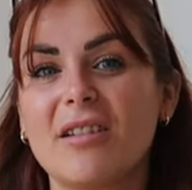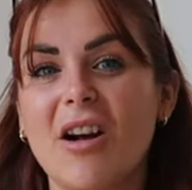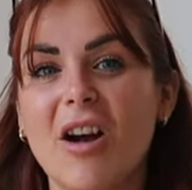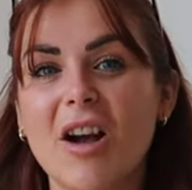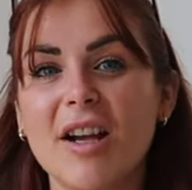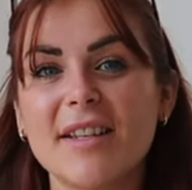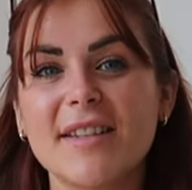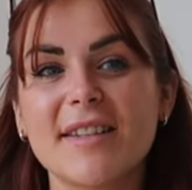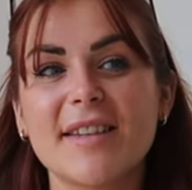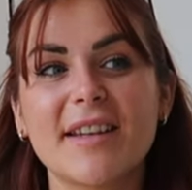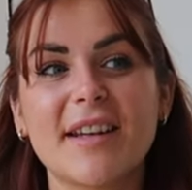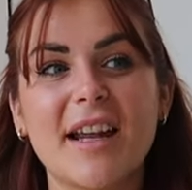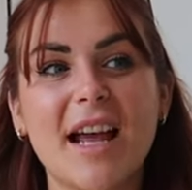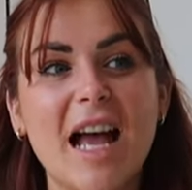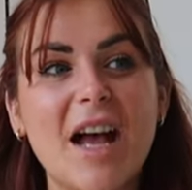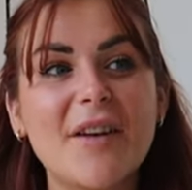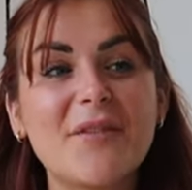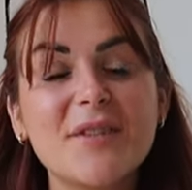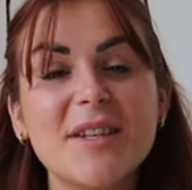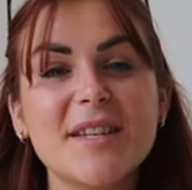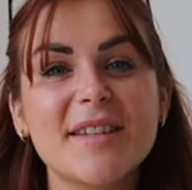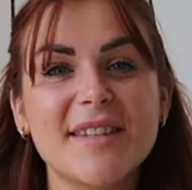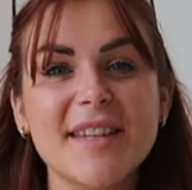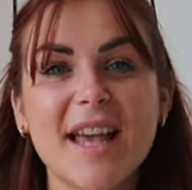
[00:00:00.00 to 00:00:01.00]
Guys, and I
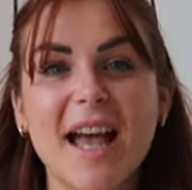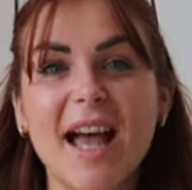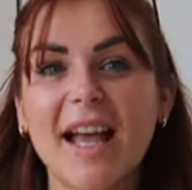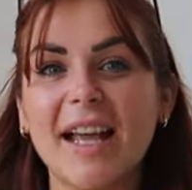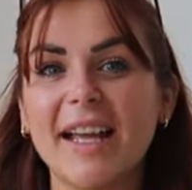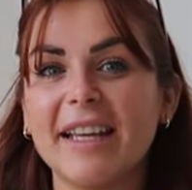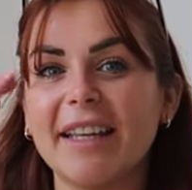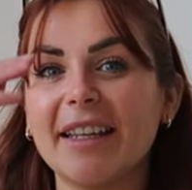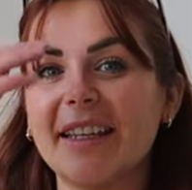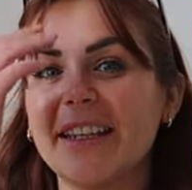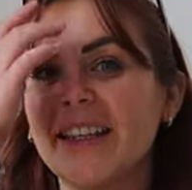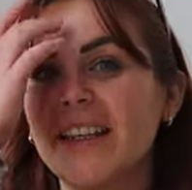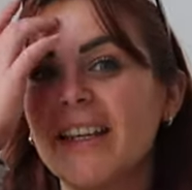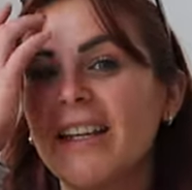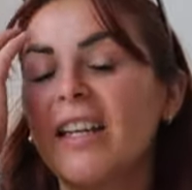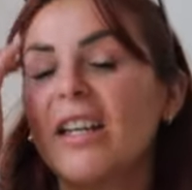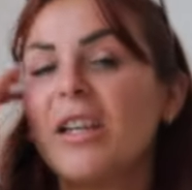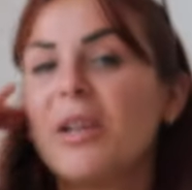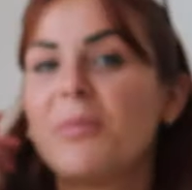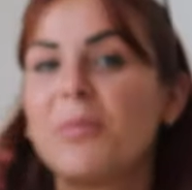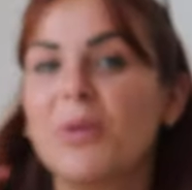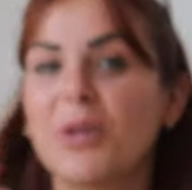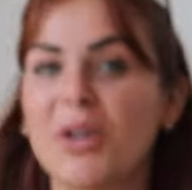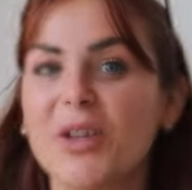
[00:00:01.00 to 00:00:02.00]
have to say,
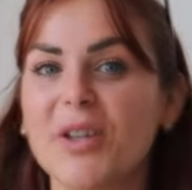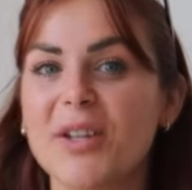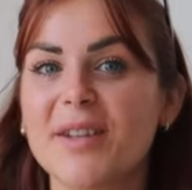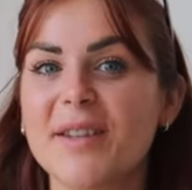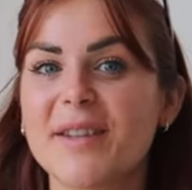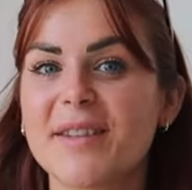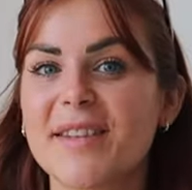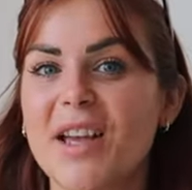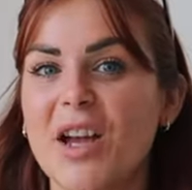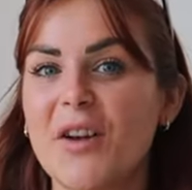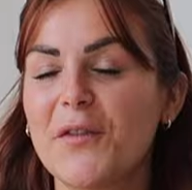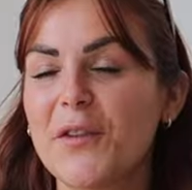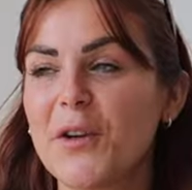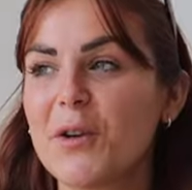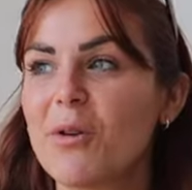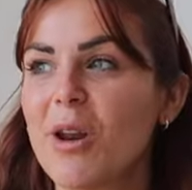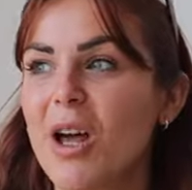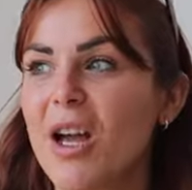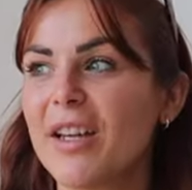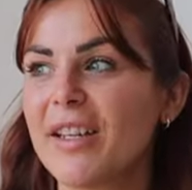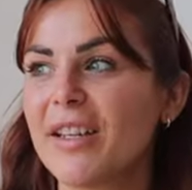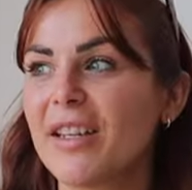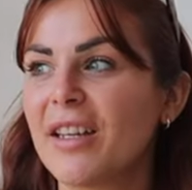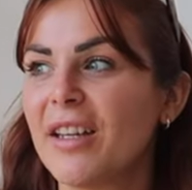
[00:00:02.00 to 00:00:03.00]
because I feel
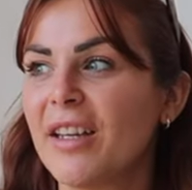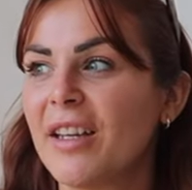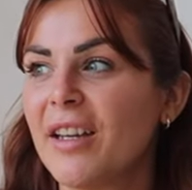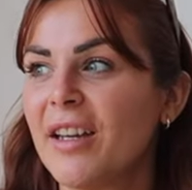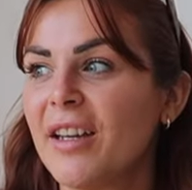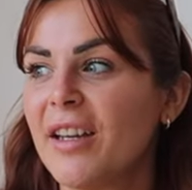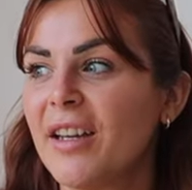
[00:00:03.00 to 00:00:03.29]
like